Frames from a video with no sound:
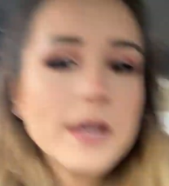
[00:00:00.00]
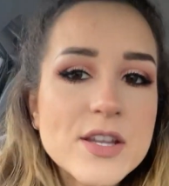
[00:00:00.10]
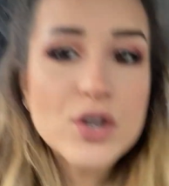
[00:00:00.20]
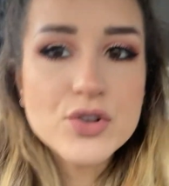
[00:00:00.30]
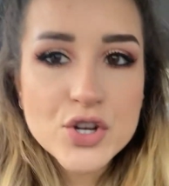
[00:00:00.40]
he
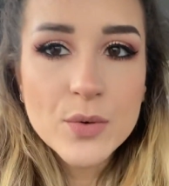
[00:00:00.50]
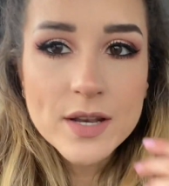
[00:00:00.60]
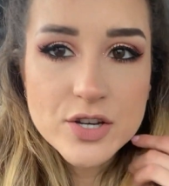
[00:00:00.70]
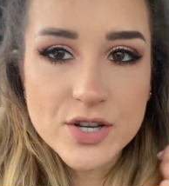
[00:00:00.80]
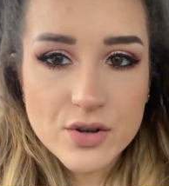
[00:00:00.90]
took two
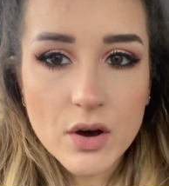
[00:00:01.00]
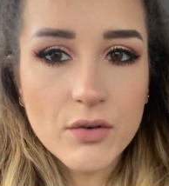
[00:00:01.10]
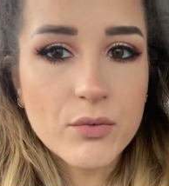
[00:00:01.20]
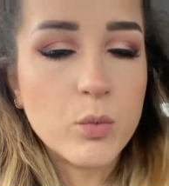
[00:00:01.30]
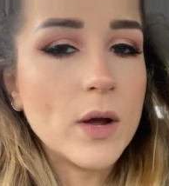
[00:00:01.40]
inches
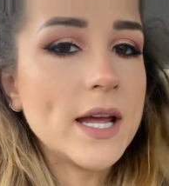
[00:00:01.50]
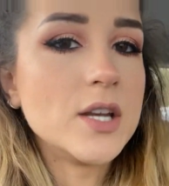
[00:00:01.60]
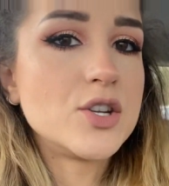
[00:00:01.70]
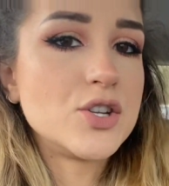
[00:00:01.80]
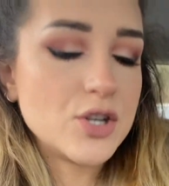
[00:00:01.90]
off
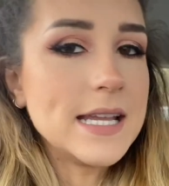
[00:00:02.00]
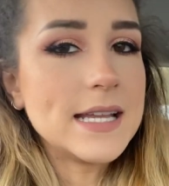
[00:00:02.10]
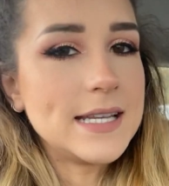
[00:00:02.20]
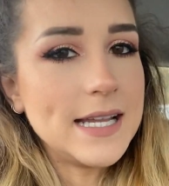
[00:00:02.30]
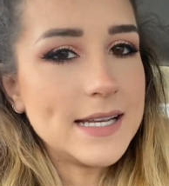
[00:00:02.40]
which
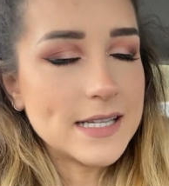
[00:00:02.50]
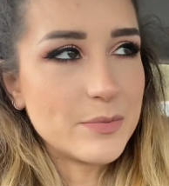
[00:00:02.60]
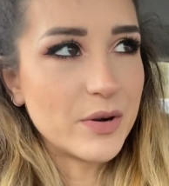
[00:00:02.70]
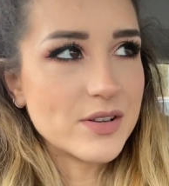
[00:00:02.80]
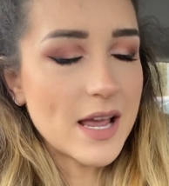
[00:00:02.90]
it needed
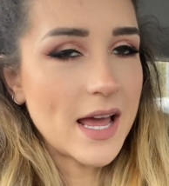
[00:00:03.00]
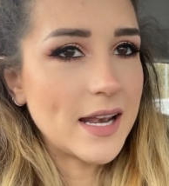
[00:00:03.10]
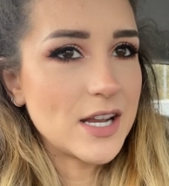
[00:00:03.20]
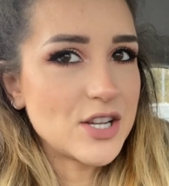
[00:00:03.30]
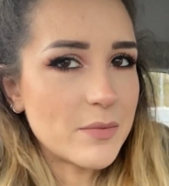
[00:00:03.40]
because i hadn't
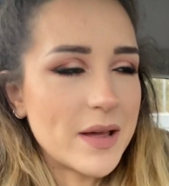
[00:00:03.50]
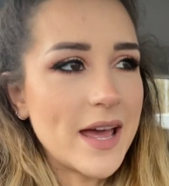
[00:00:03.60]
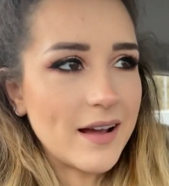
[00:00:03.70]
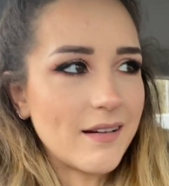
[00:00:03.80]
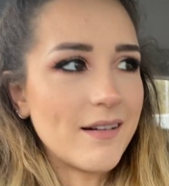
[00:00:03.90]
actually had my
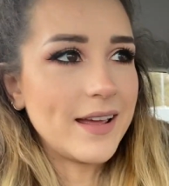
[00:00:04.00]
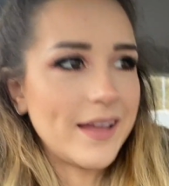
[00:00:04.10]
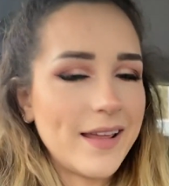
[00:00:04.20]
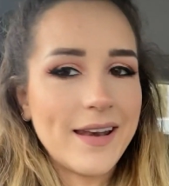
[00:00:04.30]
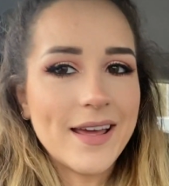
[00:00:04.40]
haircut
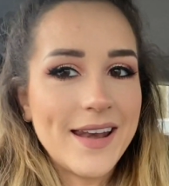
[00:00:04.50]
in